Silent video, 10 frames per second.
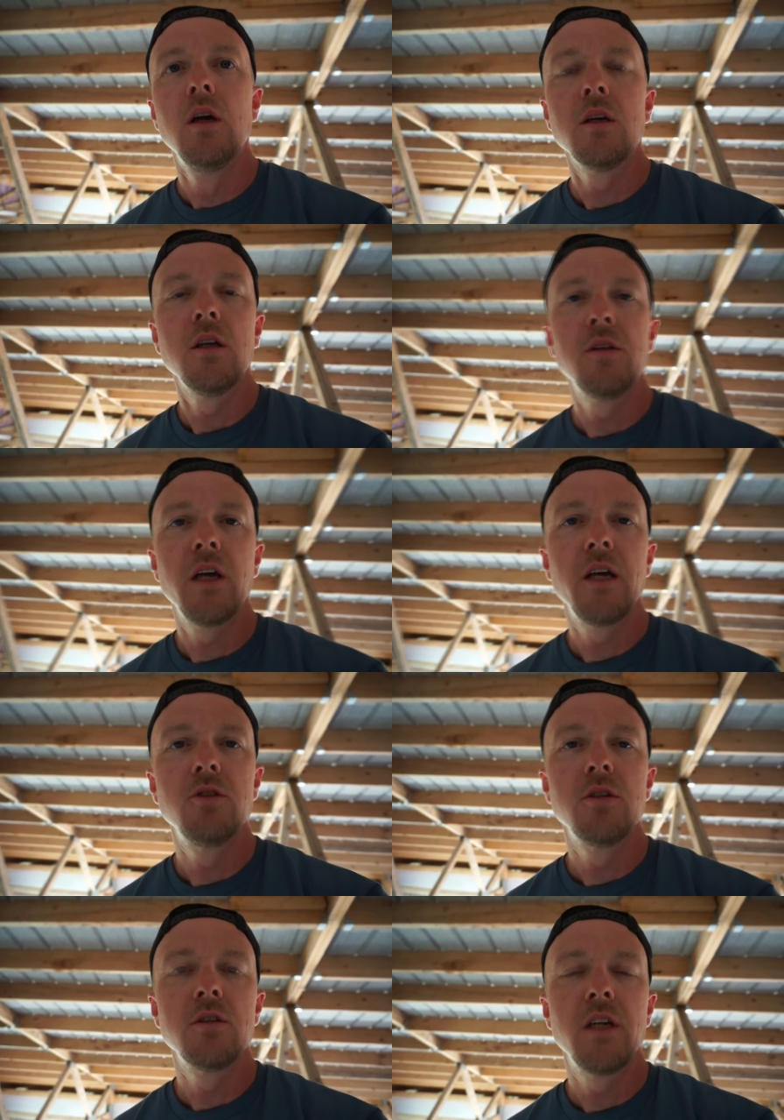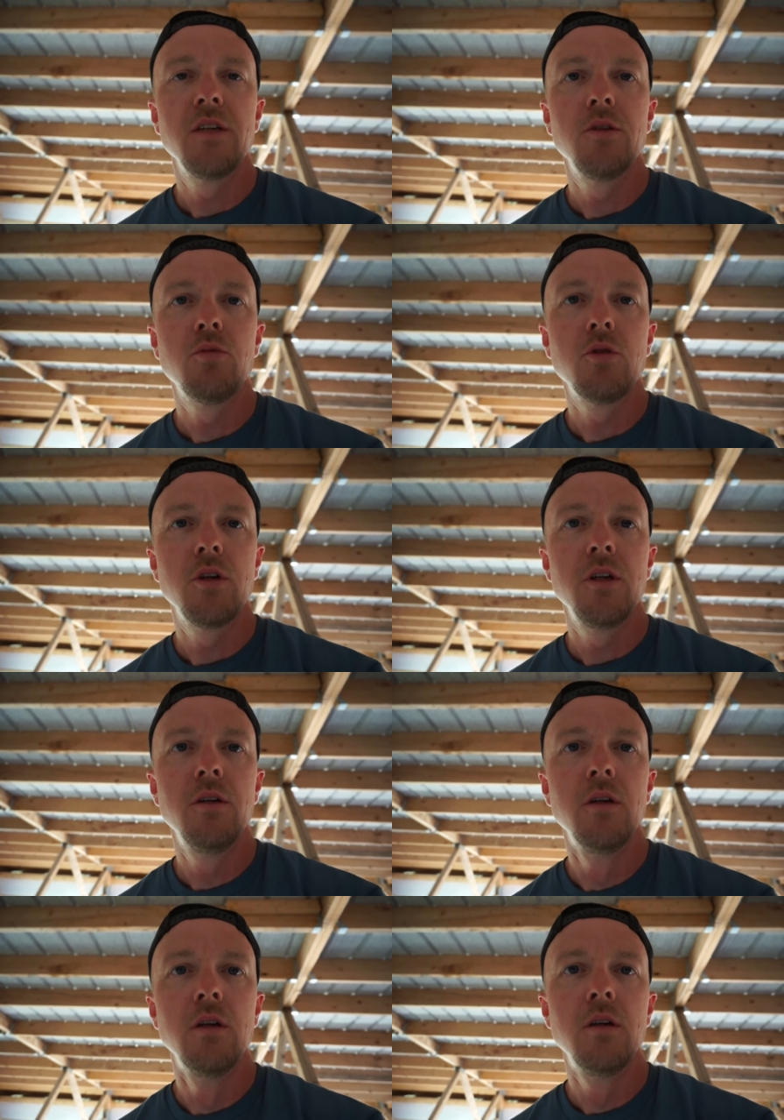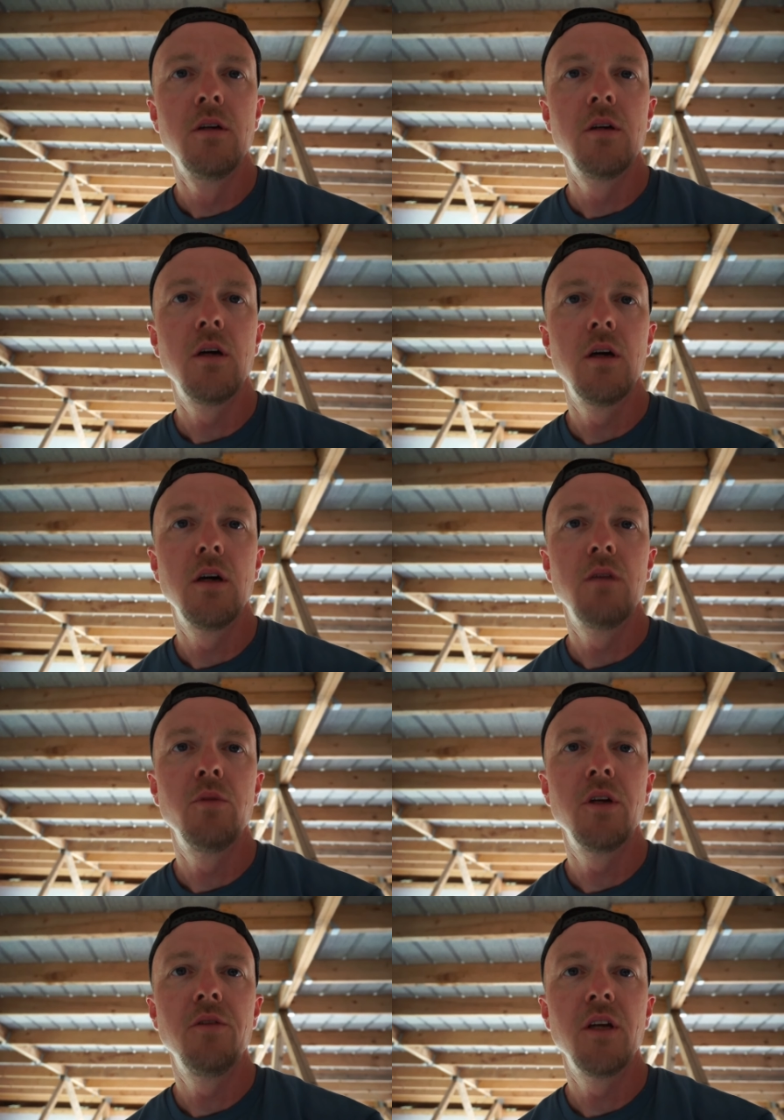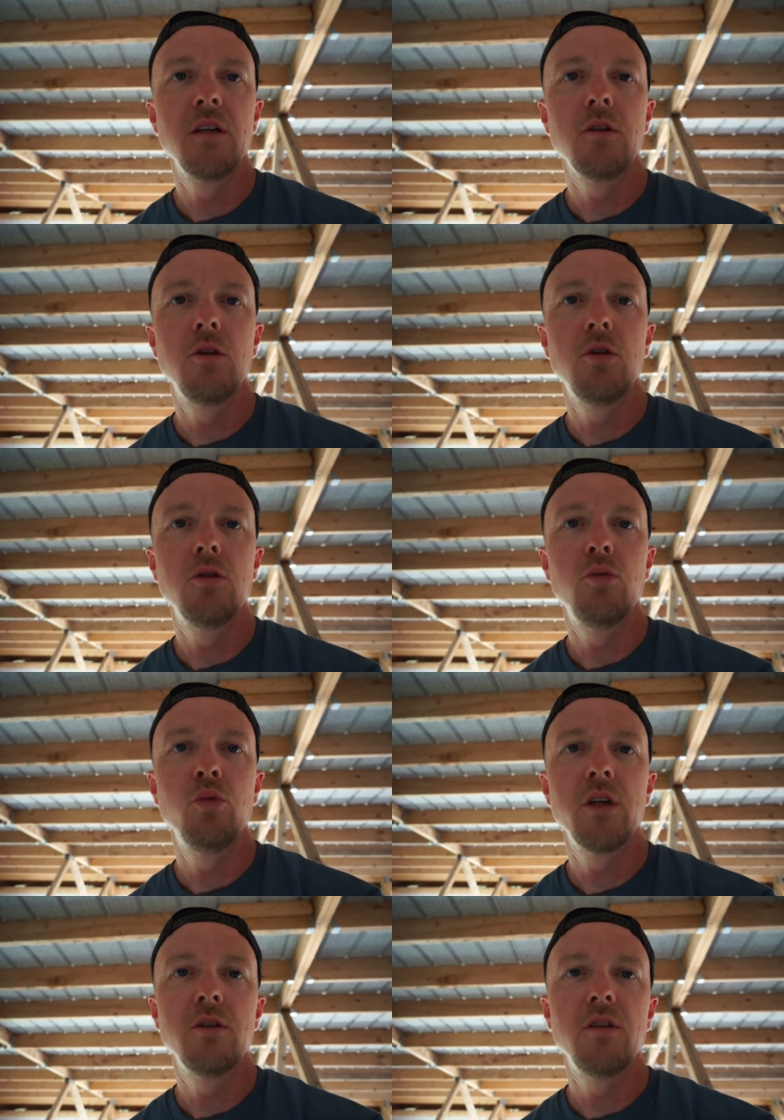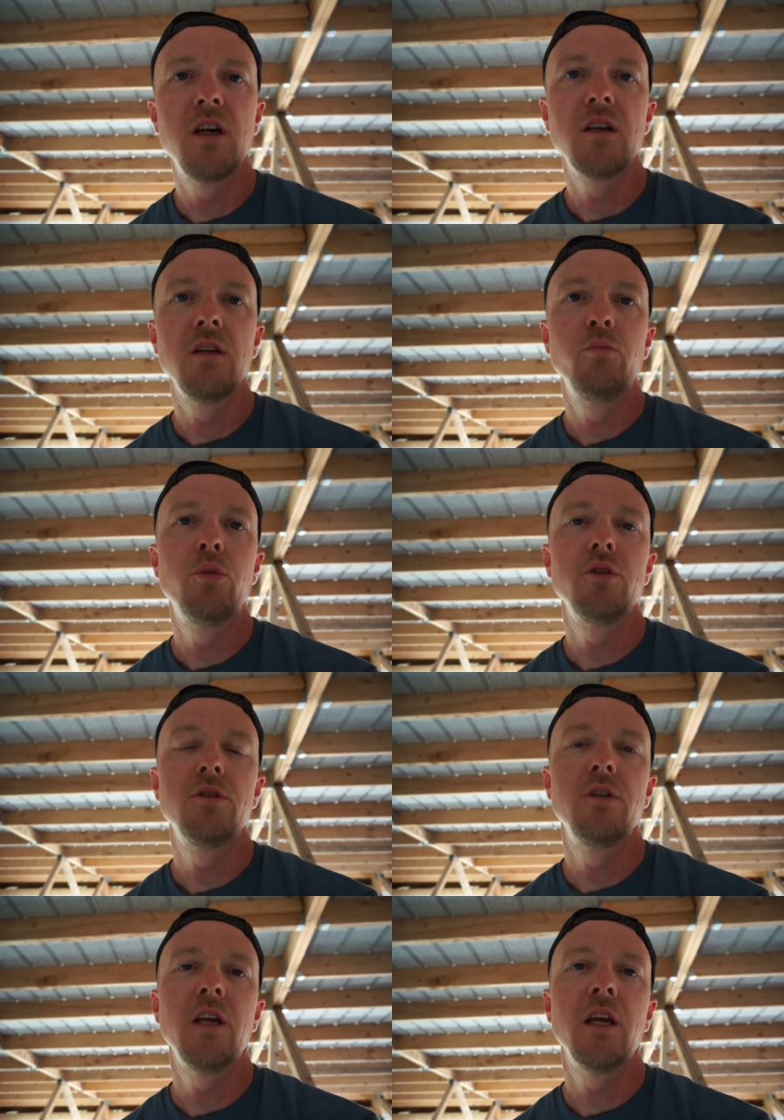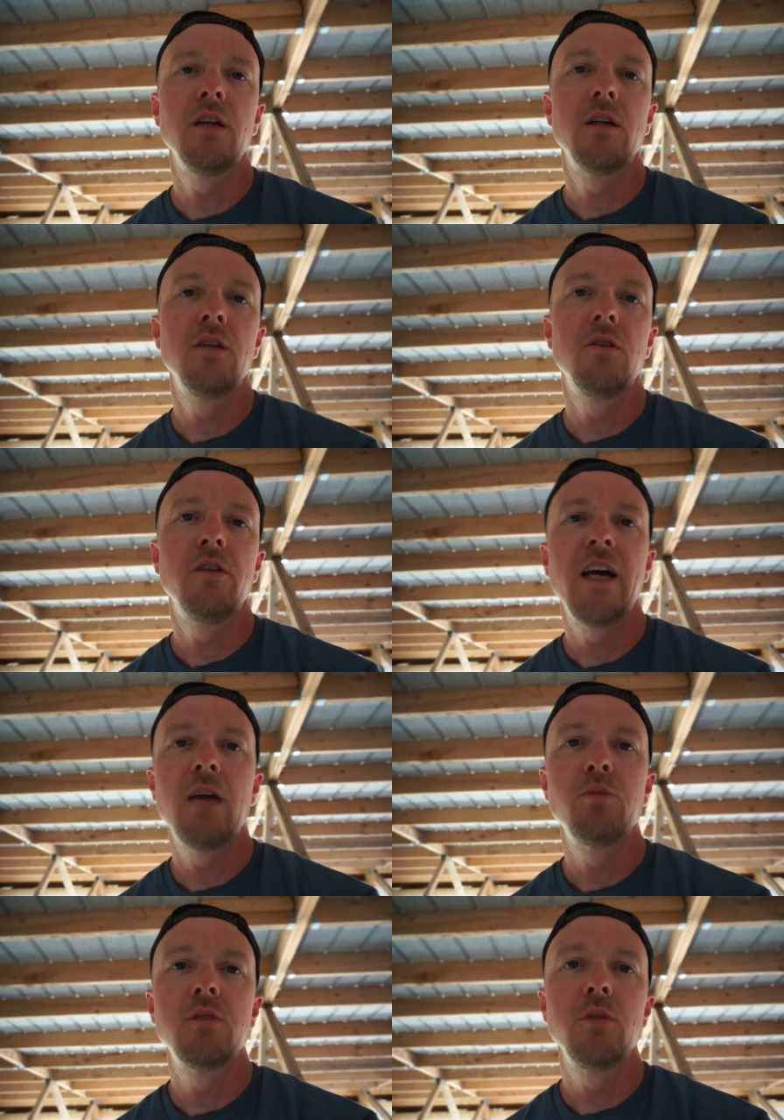get the edges lined up good, um, and then go run along and push your hand on the laps.